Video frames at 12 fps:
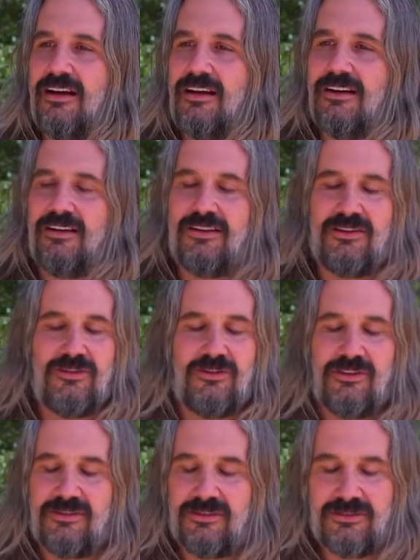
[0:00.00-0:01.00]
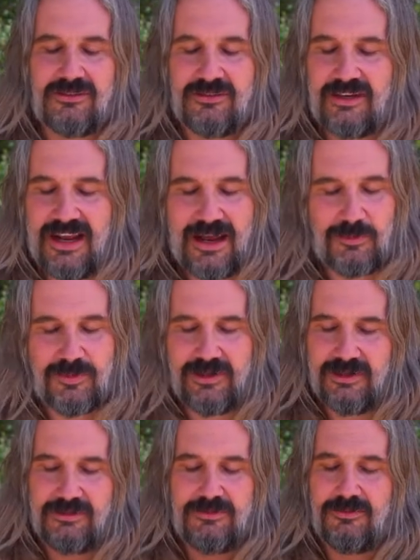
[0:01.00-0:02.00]
you just can't
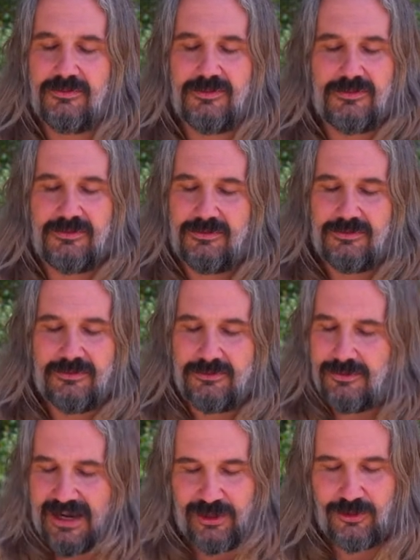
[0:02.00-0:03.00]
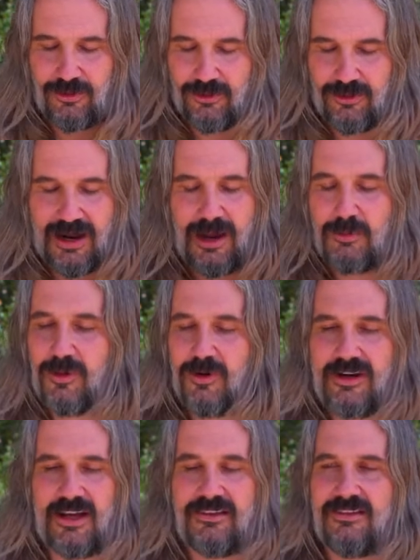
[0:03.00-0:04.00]
be my guru. I'm a
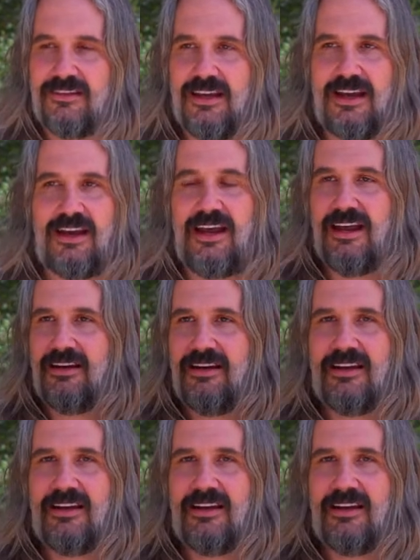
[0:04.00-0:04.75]
renunciate, and